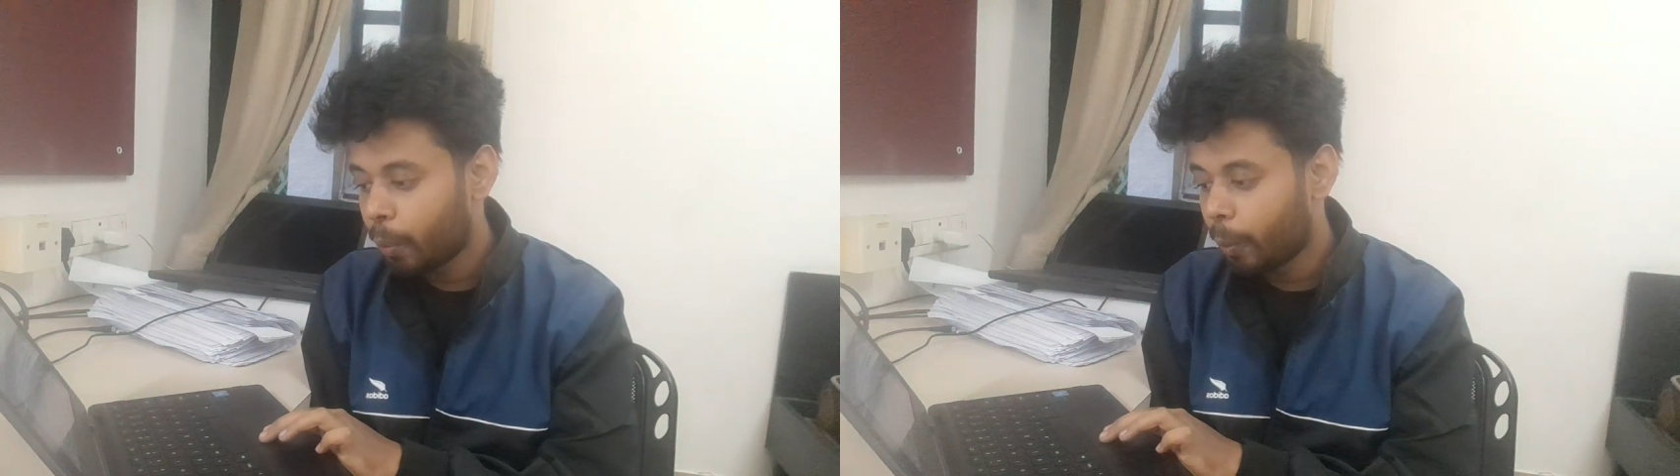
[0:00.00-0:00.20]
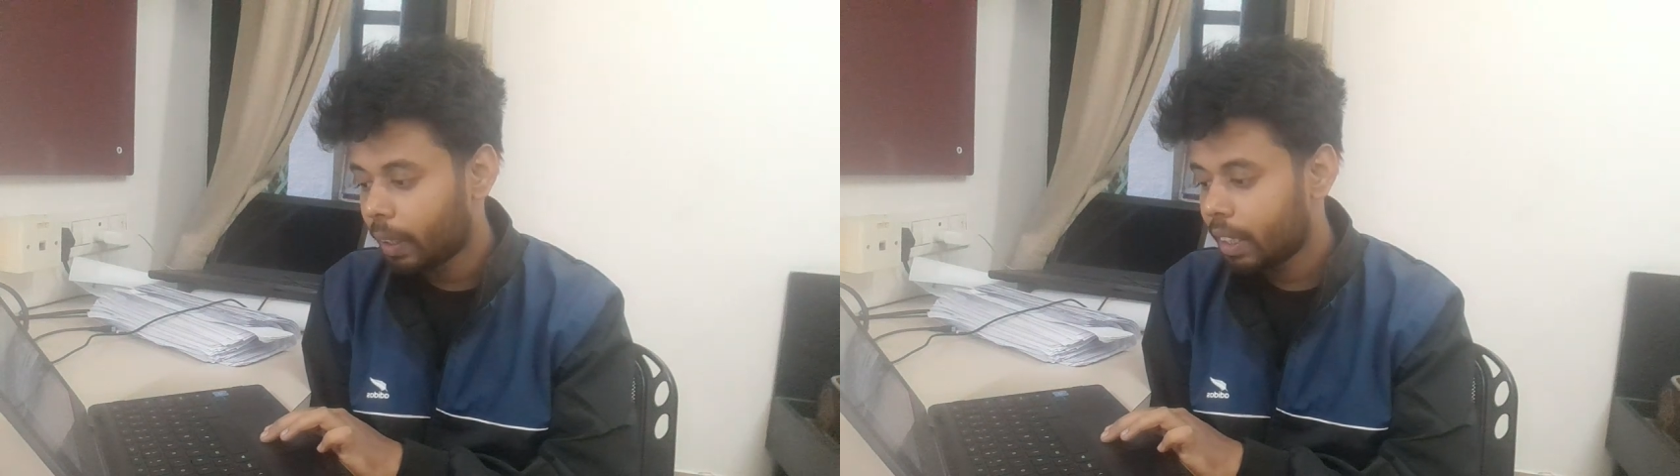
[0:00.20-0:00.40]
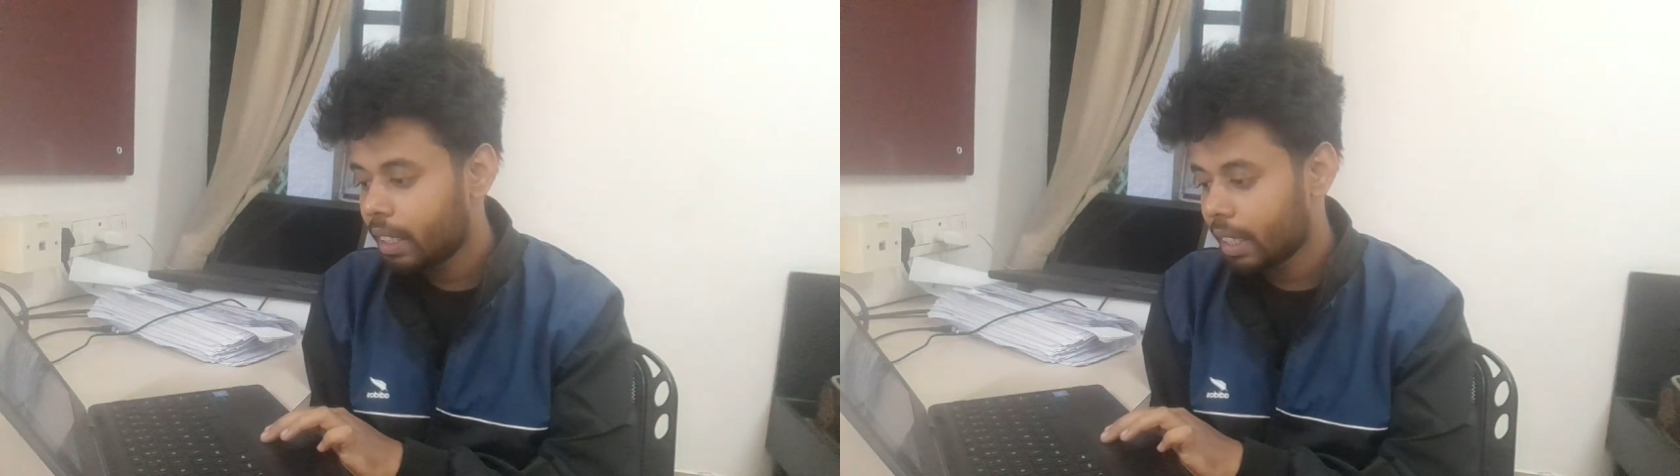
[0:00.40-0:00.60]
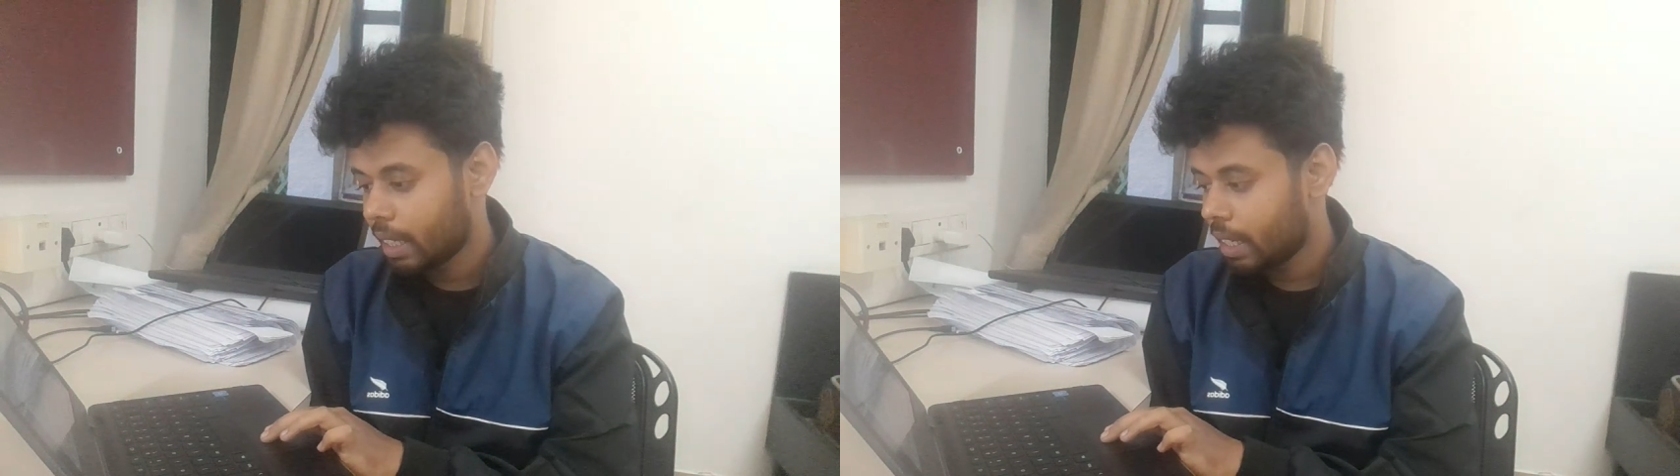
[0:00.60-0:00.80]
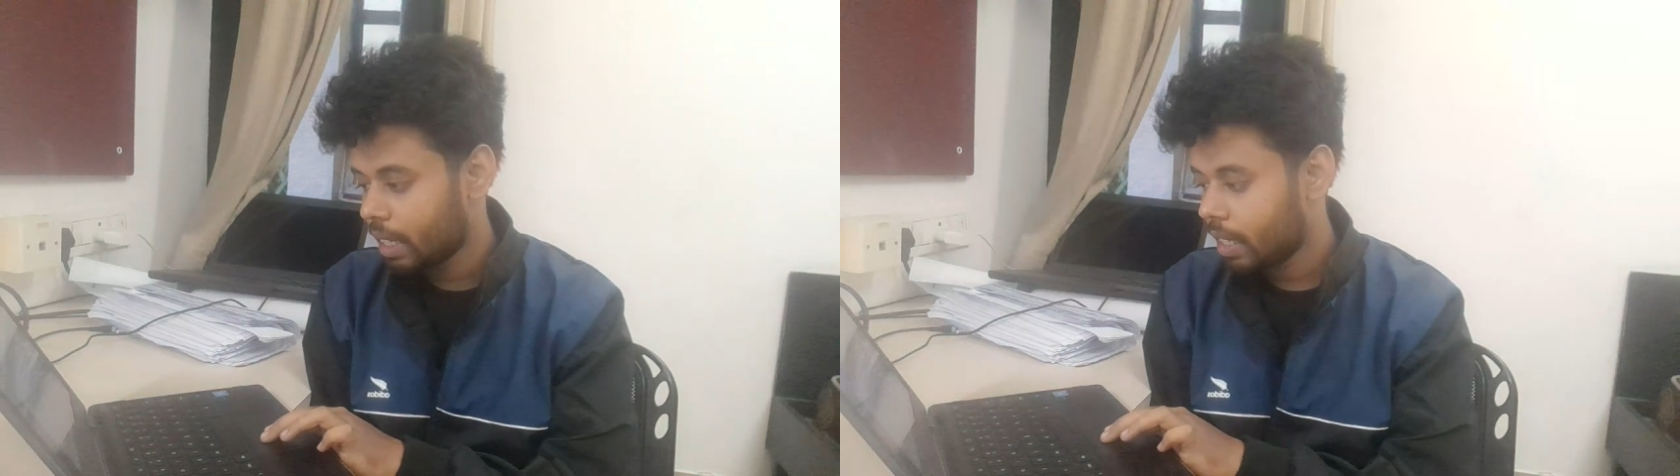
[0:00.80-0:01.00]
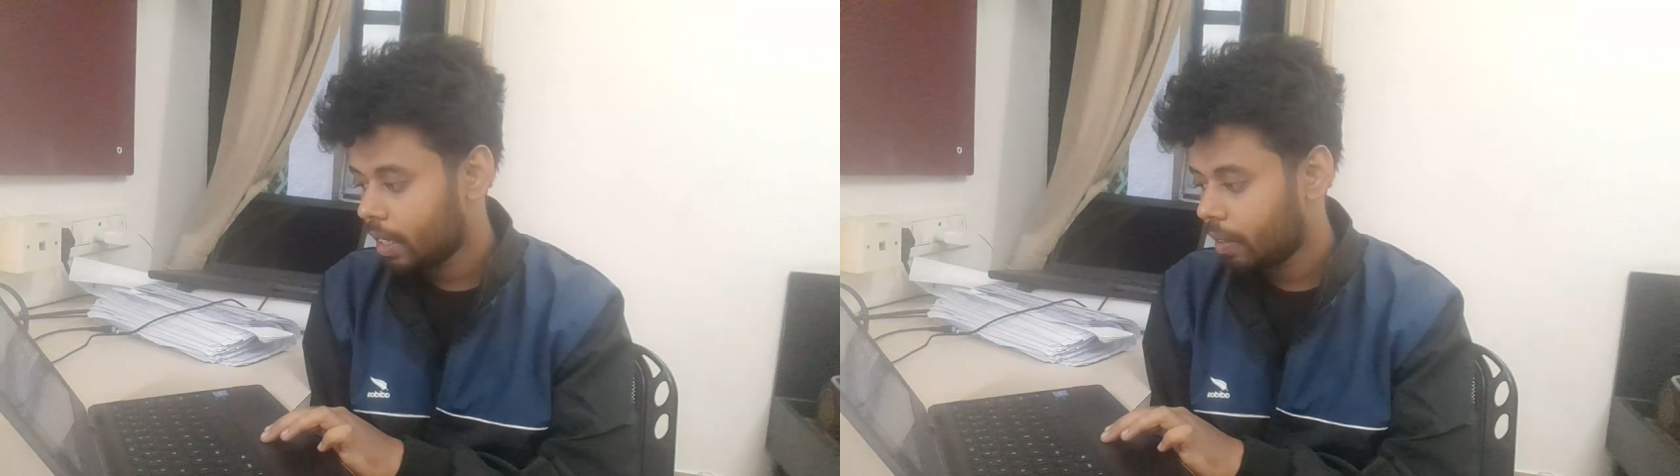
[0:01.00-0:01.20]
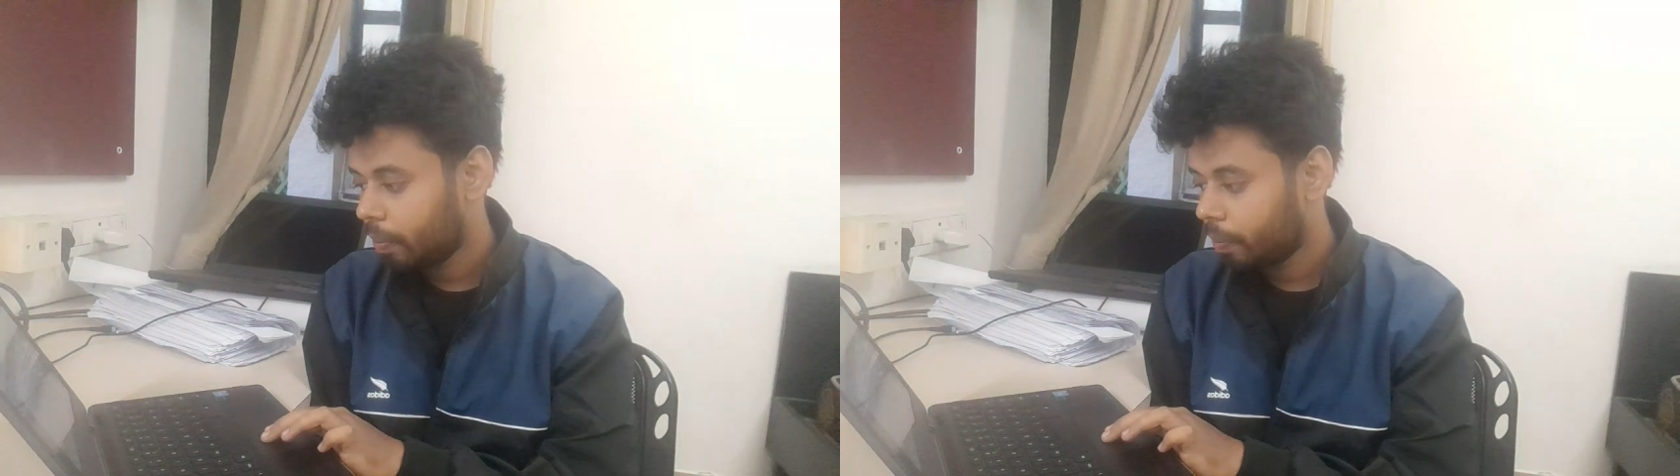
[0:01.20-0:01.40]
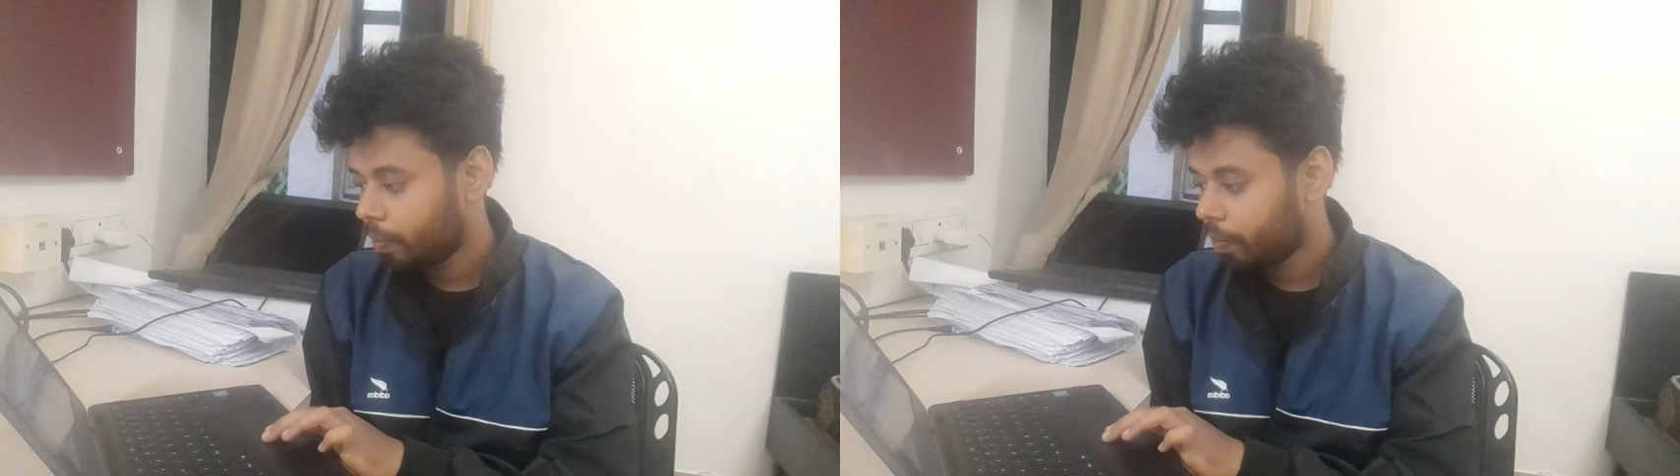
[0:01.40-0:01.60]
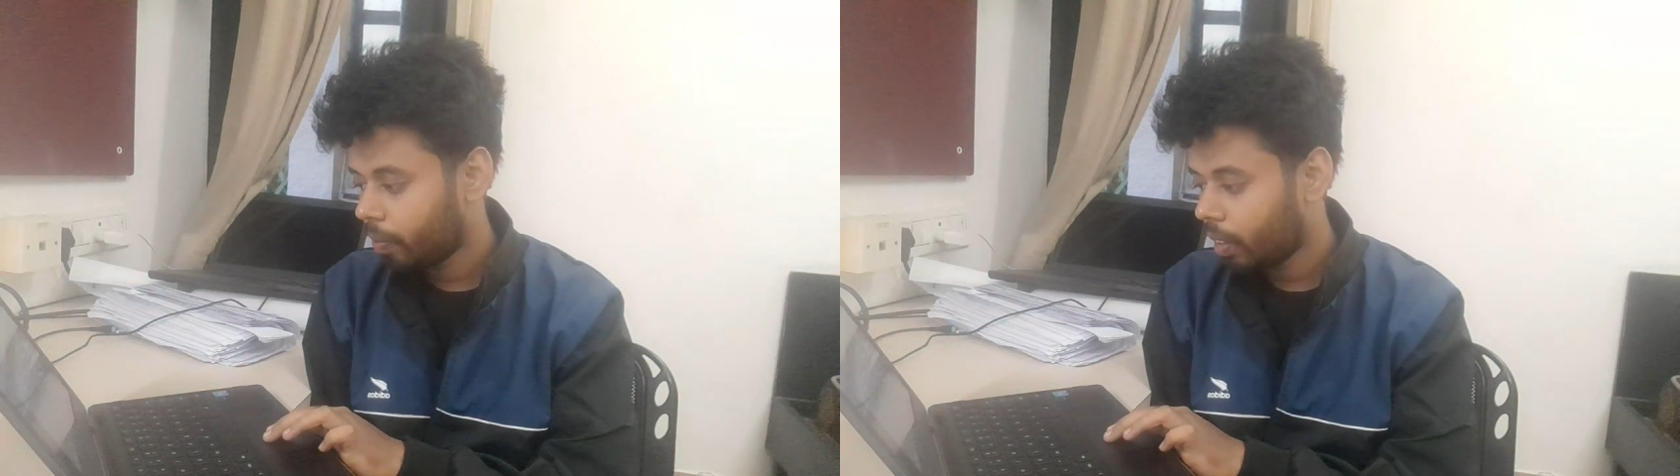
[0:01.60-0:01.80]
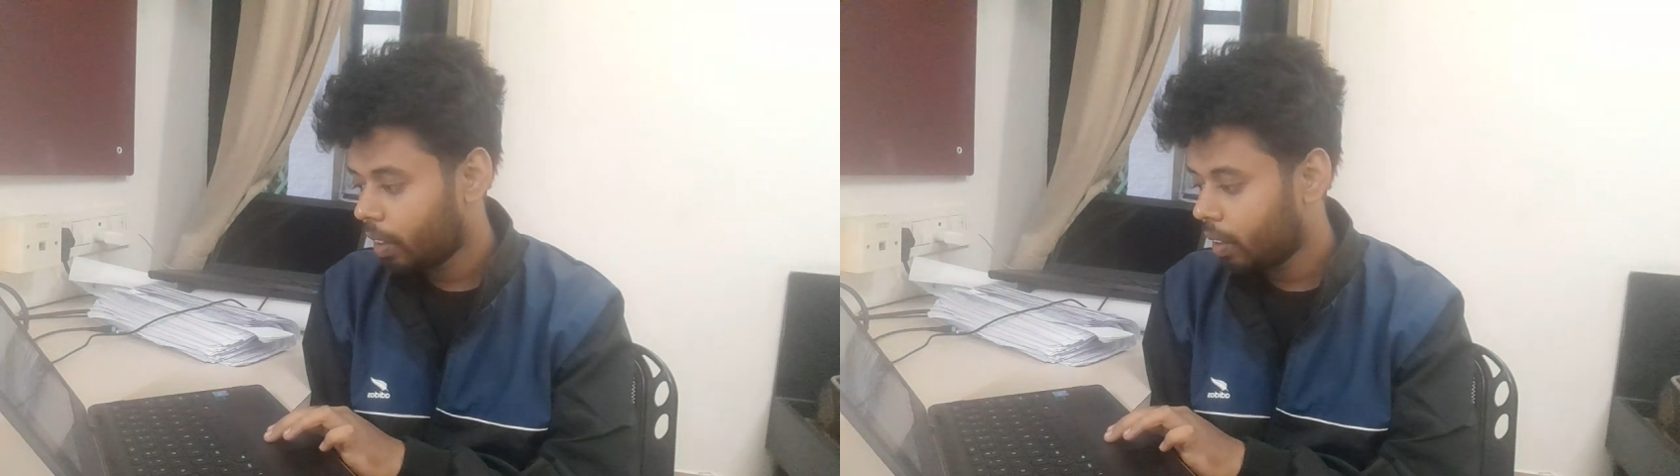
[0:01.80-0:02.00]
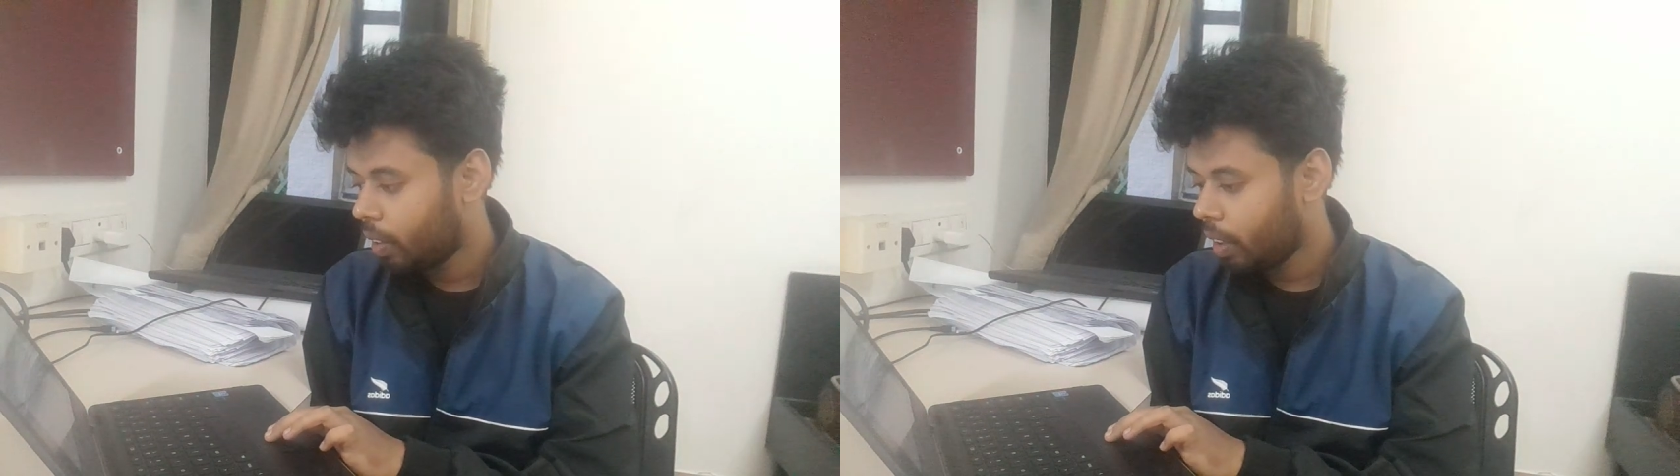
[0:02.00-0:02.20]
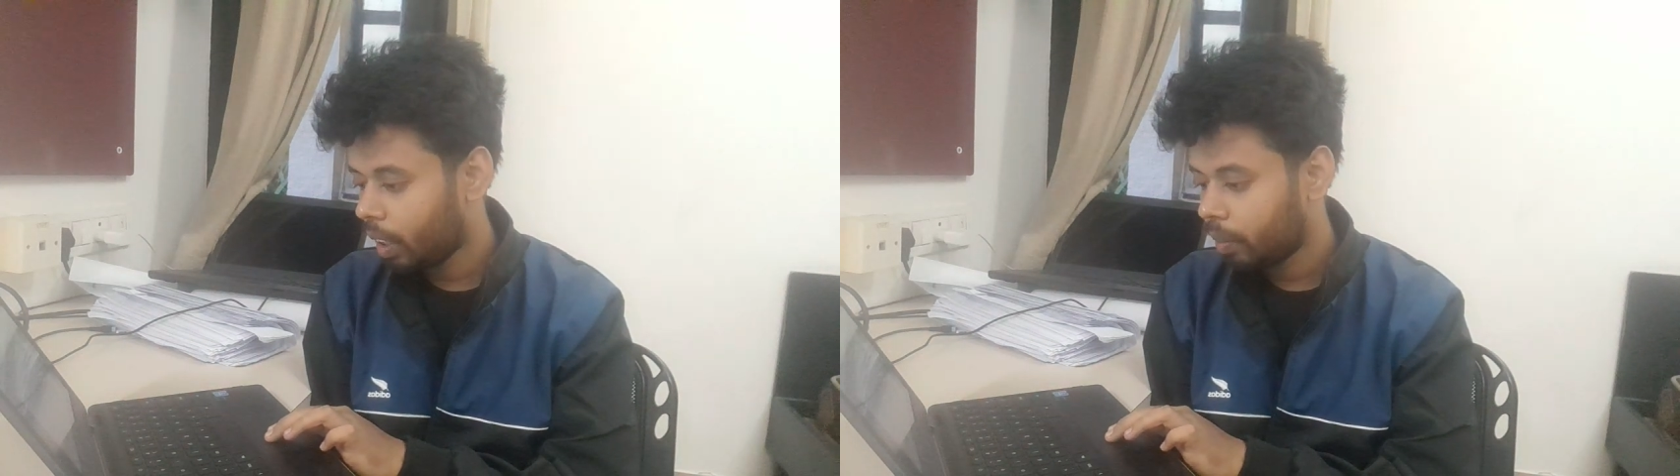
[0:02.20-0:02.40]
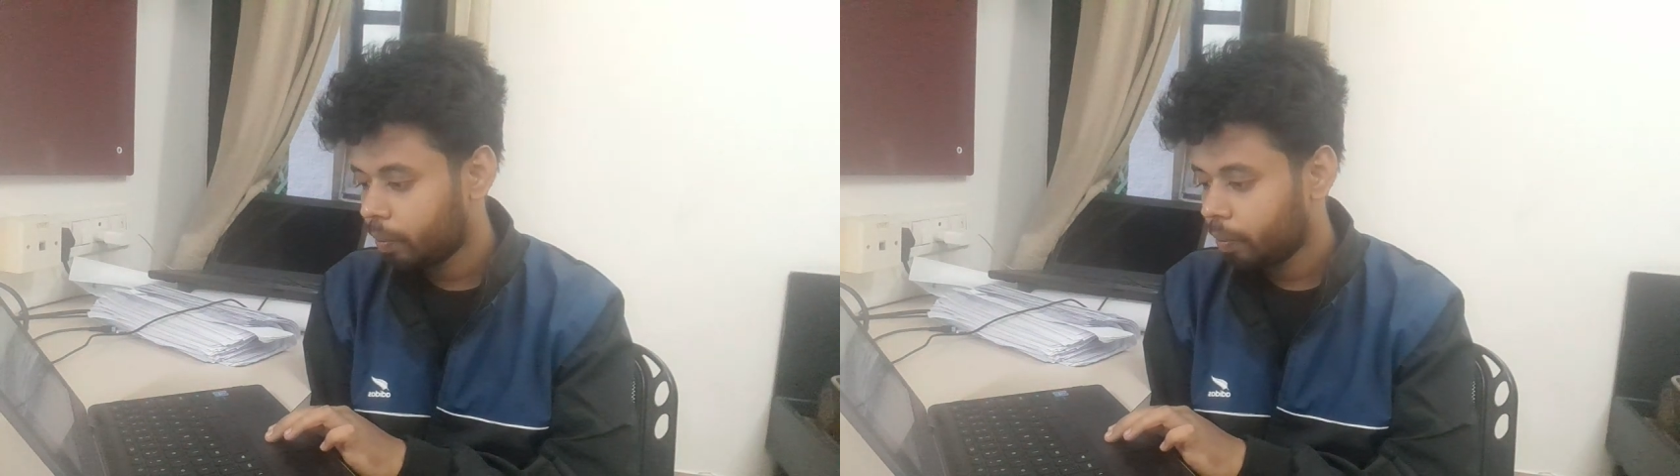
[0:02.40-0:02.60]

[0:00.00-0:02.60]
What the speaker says: with changes. Okay.